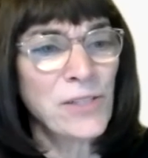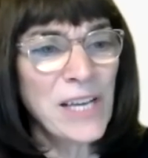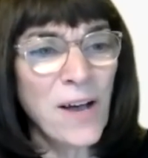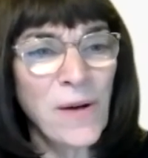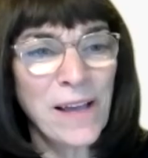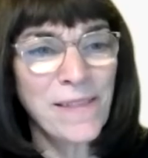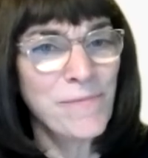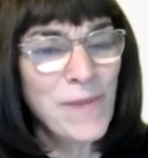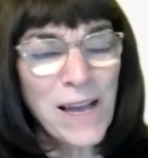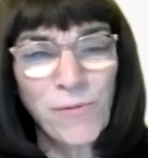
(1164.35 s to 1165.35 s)
Chow,
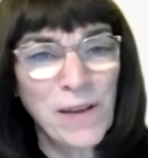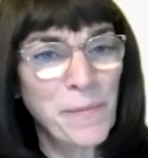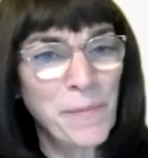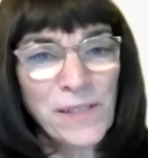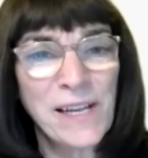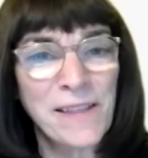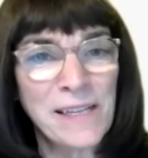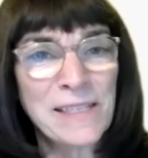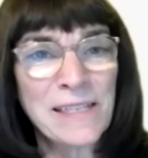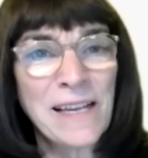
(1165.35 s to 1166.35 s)
I want to build on
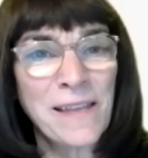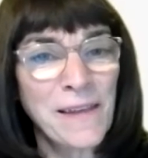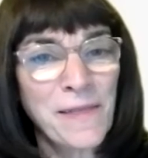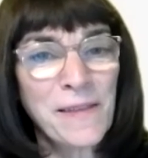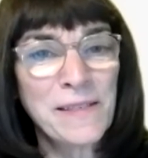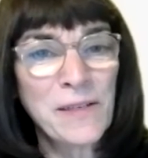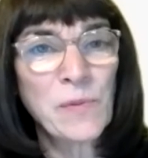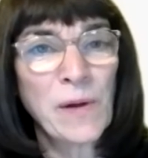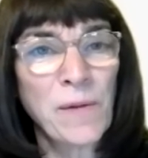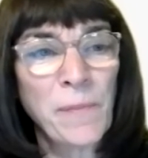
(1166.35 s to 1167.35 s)
this because I think this is
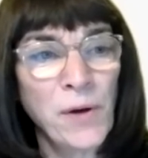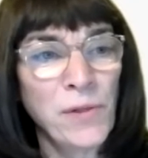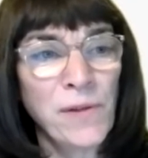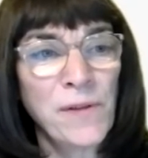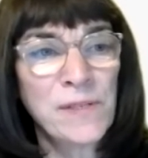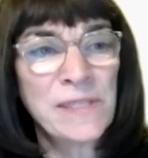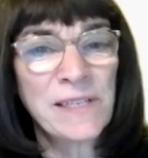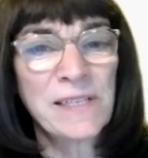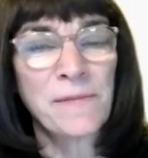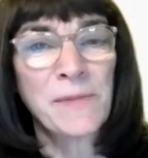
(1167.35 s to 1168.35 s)
where both of your
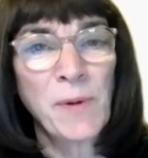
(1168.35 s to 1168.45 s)
systems,